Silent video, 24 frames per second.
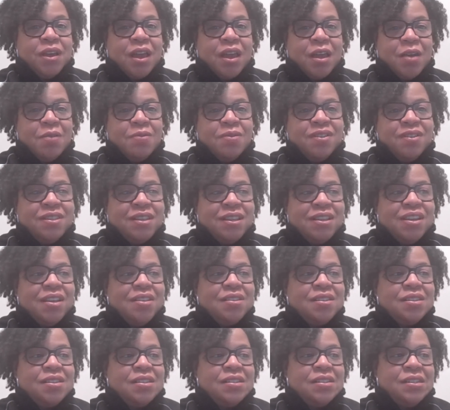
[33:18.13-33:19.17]
I would say
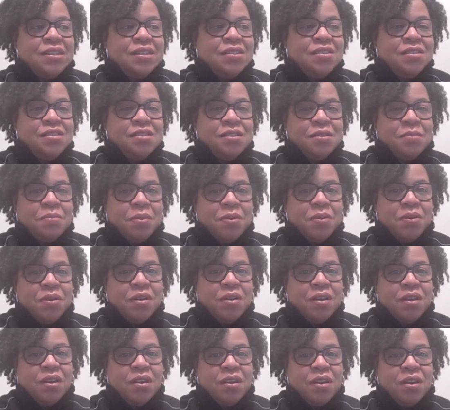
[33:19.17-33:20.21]
that's contingent
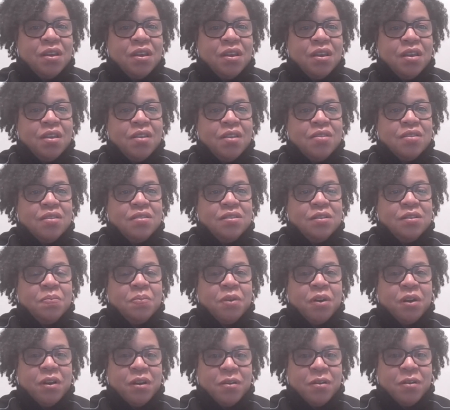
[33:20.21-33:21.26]
upon the
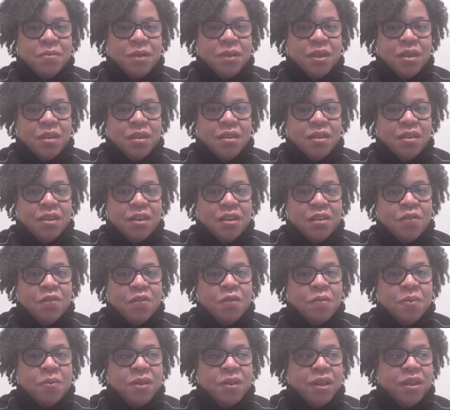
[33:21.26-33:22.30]
department that you're
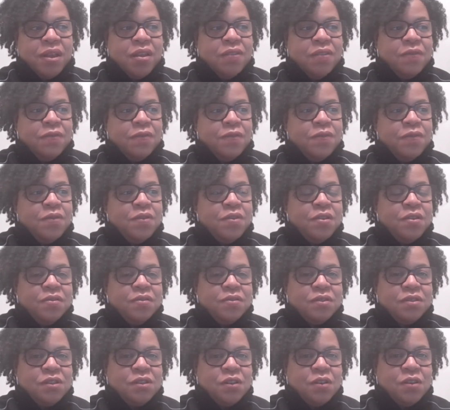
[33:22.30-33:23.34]
applying for.
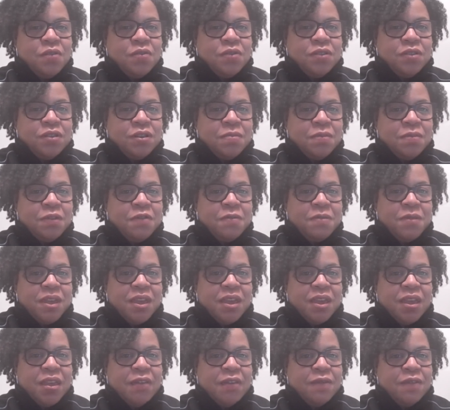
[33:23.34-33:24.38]
So some of them
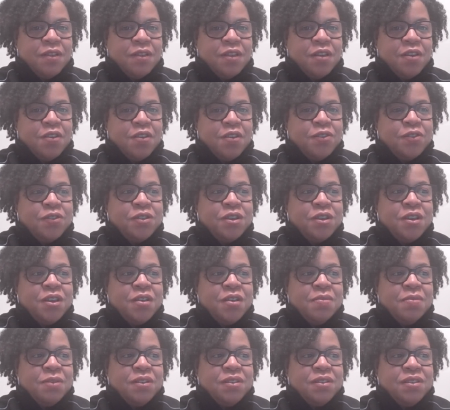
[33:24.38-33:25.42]
may have
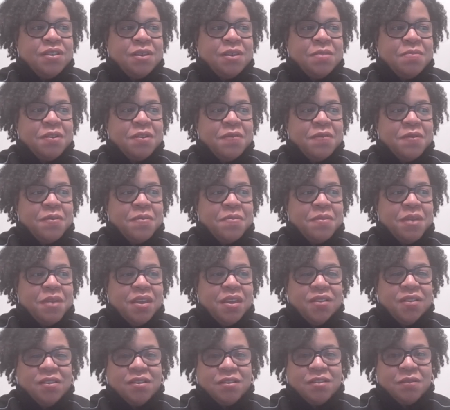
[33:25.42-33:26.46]
closed, some of them
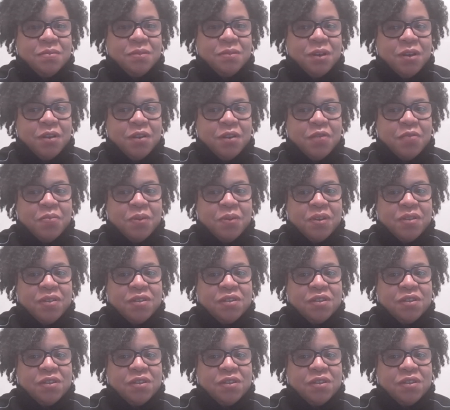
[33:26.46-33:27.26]
may still be open.